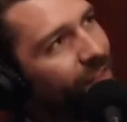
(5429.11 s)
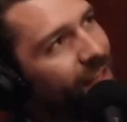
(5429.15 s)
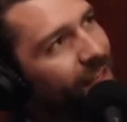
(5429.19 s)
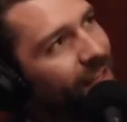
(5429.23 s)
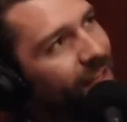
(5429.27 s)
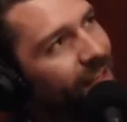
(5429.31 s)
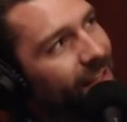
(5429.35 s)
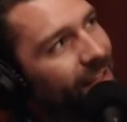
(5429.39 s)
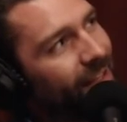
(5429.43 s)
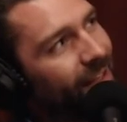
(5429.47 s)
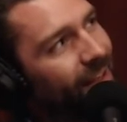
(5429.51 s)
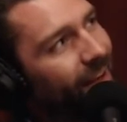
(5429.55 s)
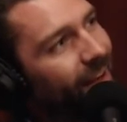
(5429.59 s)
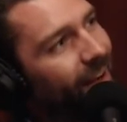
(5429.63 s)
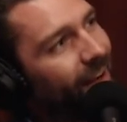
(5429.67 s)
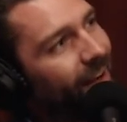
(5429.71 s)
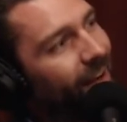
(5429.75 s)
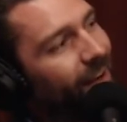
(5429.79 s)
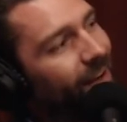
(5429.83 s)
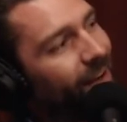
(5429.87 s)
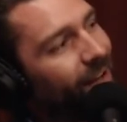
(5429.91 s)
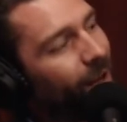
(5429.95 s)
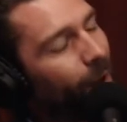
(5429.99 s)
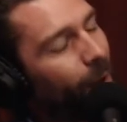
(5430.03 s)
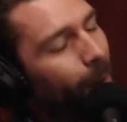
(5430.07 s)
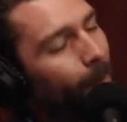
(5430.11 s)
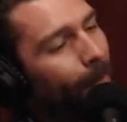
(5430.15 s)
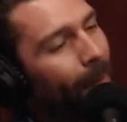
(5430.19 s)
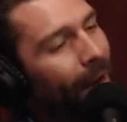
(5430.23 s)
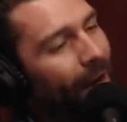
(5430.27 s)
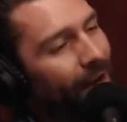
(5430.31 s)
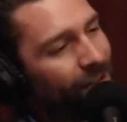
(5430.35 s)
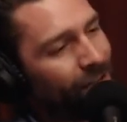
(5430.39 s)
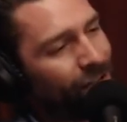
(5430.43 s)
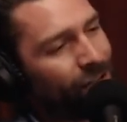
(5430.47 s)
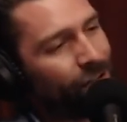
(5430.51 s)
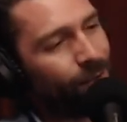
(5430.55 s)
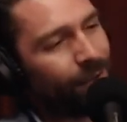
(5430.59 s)
the going
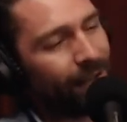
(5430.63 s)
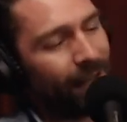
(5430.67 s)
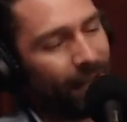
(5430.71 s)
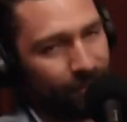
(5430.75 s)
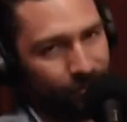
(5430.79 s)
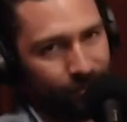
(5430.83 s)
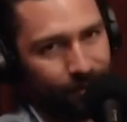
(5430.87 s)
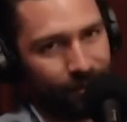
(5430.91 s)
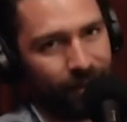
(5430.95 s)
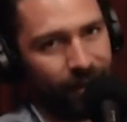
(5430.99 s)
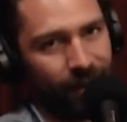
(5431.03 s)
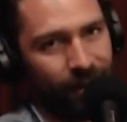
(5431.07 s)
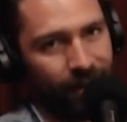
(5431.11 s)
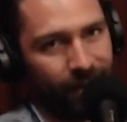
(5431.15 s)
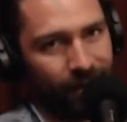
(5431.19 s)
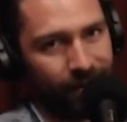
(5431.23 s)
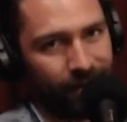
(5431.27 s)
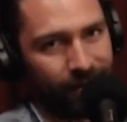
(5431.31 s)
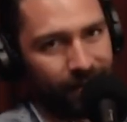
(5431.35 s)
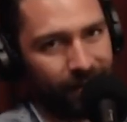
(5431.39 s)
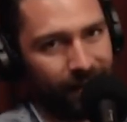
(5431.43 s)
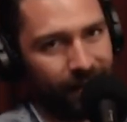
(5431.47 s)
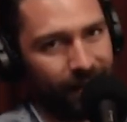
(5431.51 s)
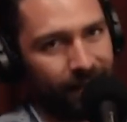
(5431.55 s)
back to electric cars